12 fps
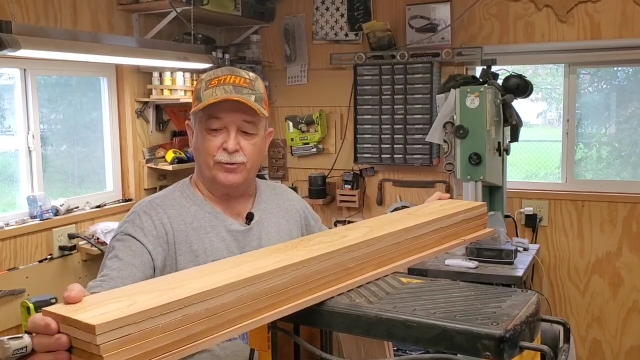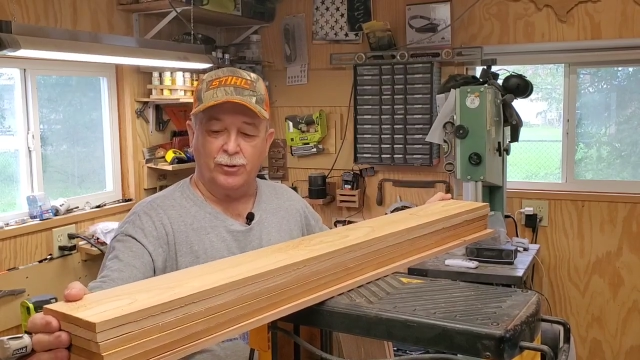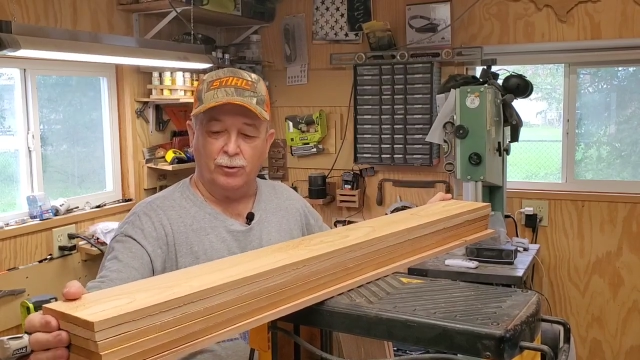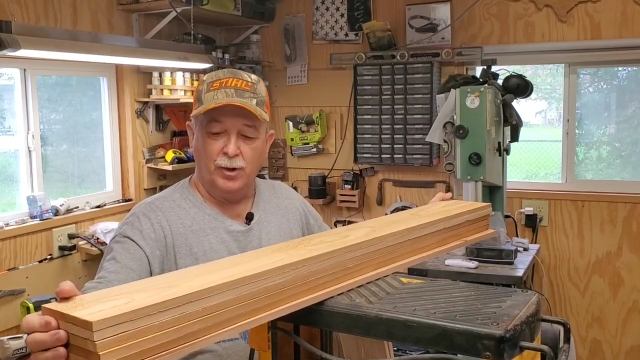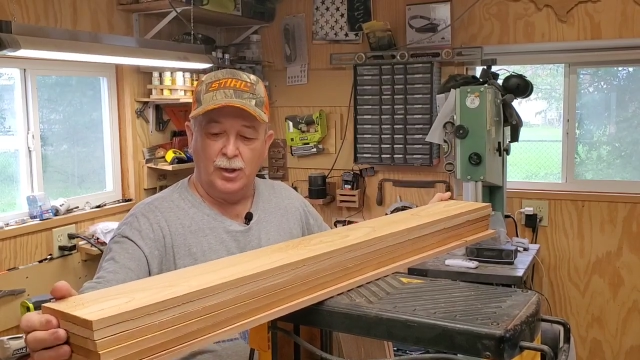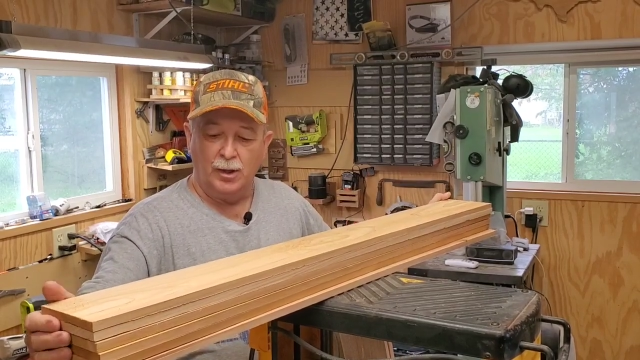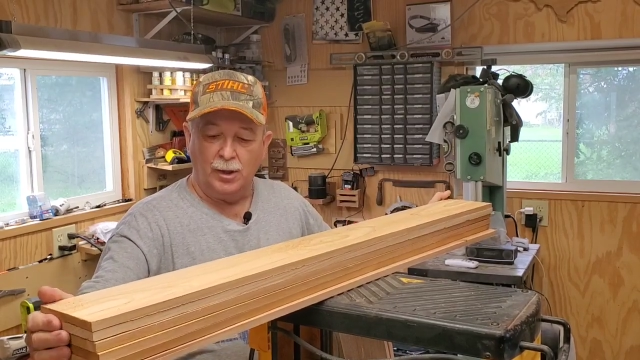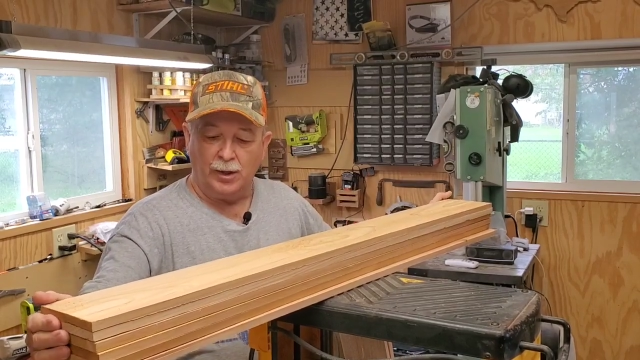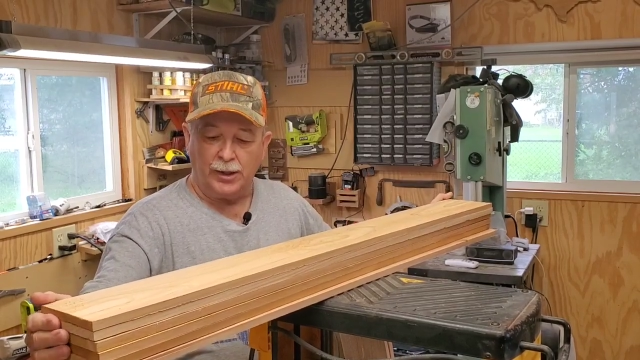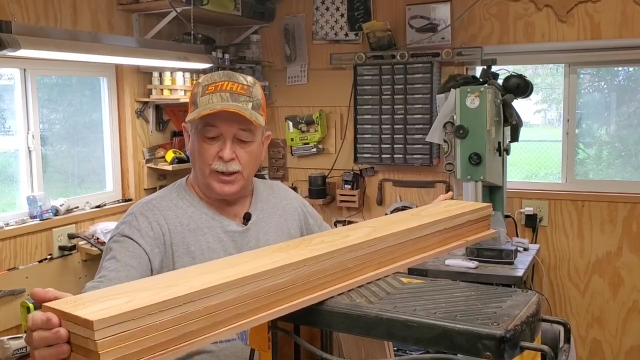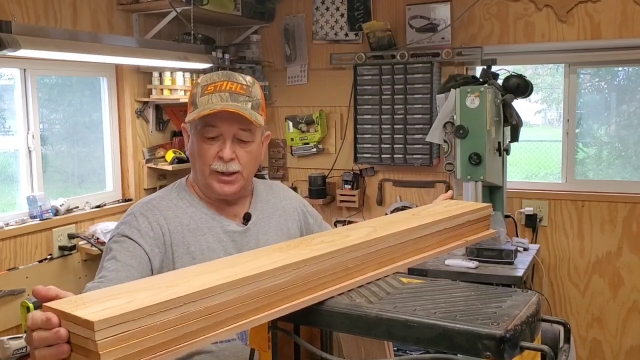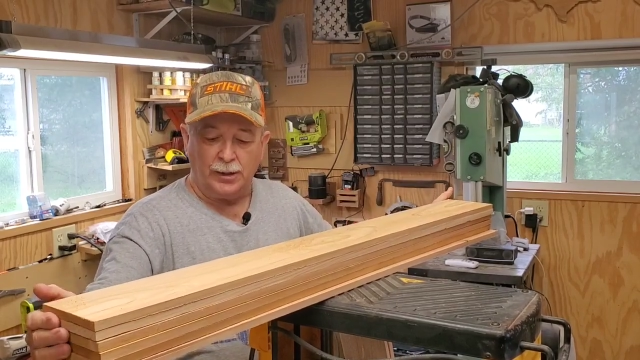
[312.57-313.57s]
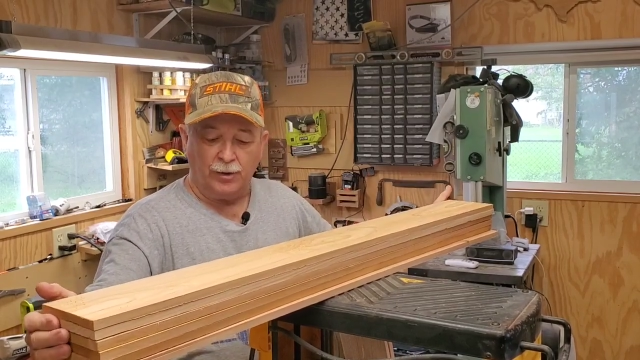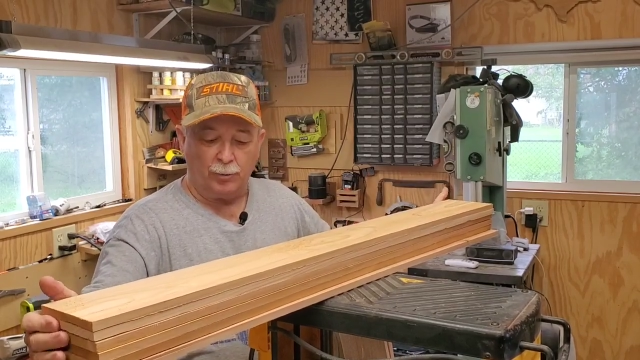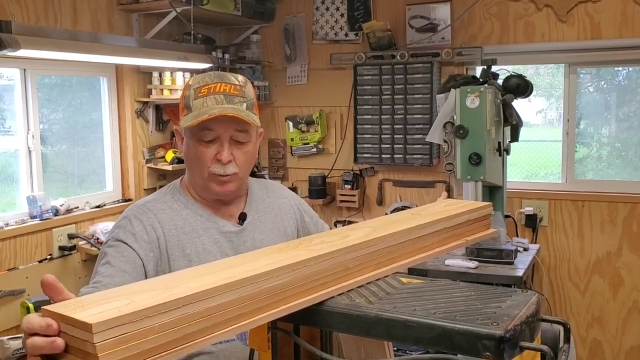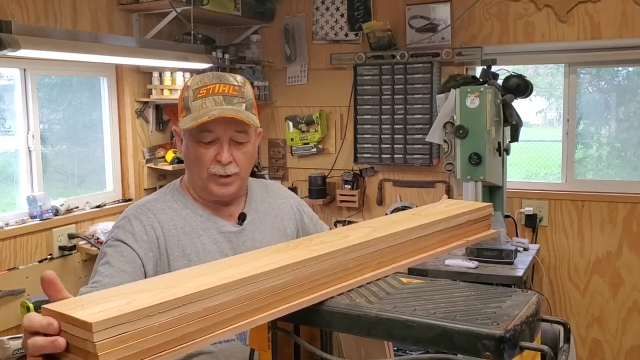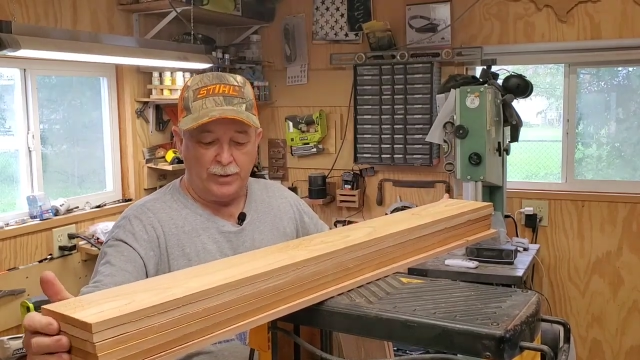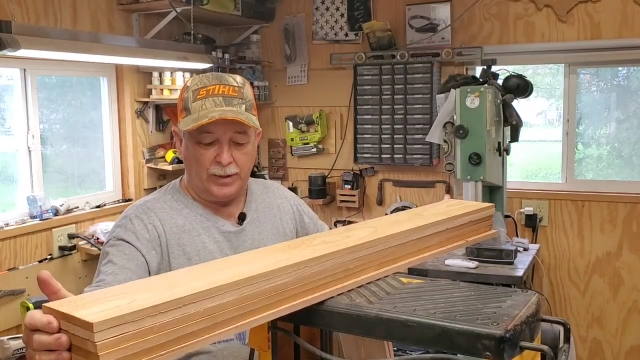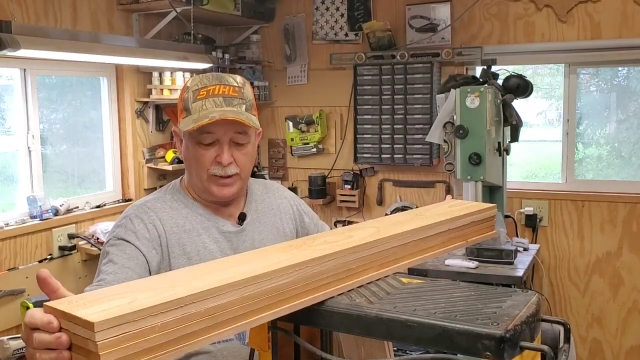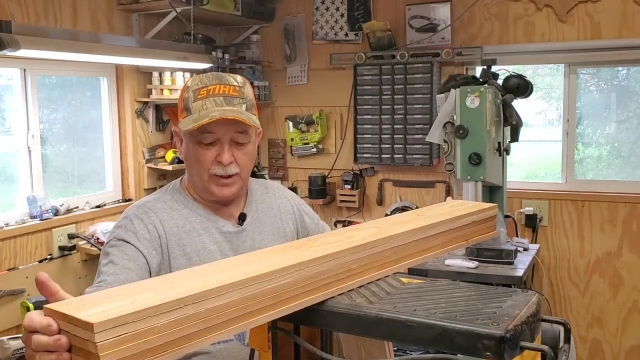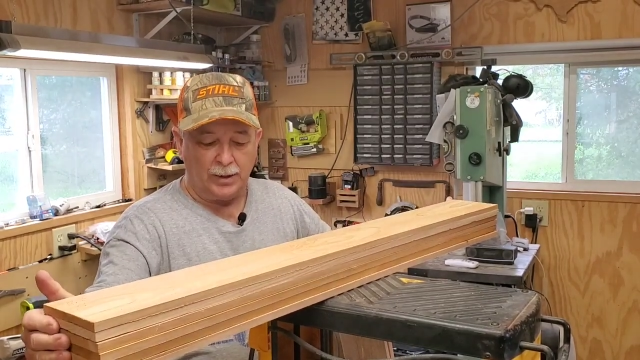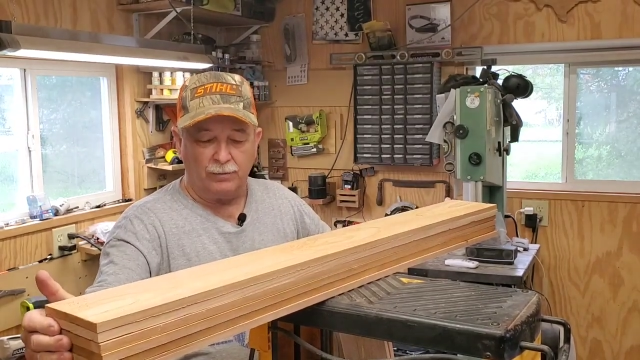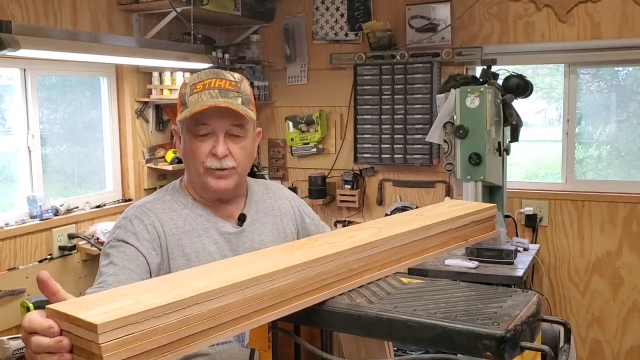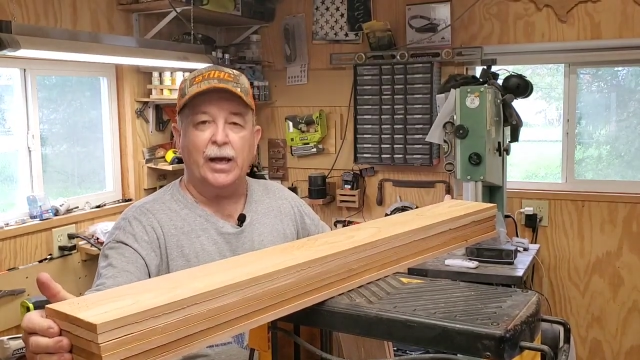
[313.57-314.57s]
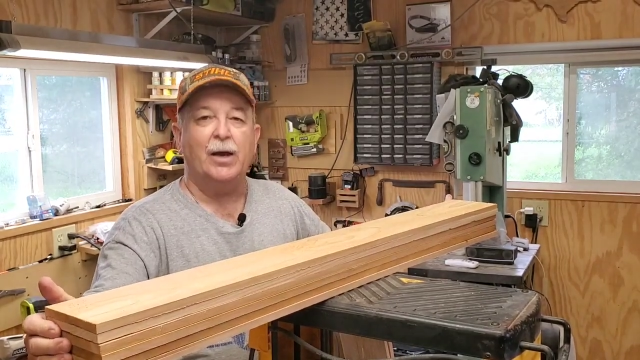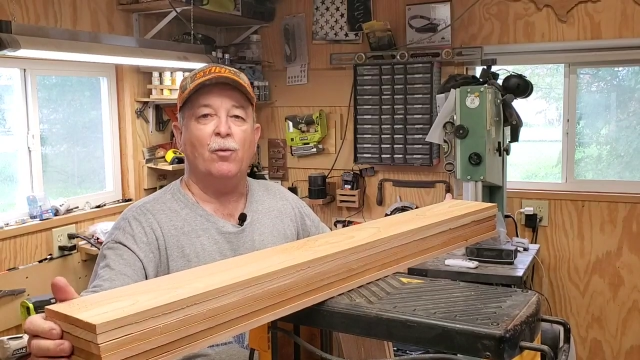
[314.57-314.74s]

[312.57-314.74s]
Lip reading: So again, this will be the end of day